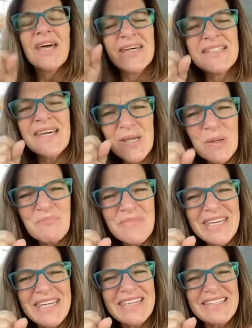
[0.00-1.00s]
And take a
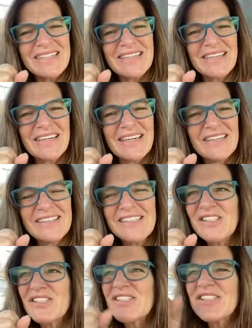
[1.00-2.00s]
minute to
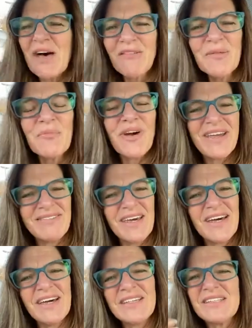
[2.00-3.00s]
just celebrate
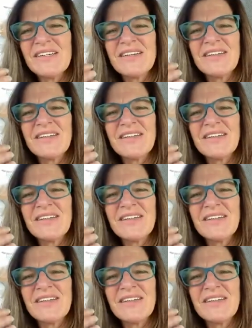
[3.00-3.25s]
that,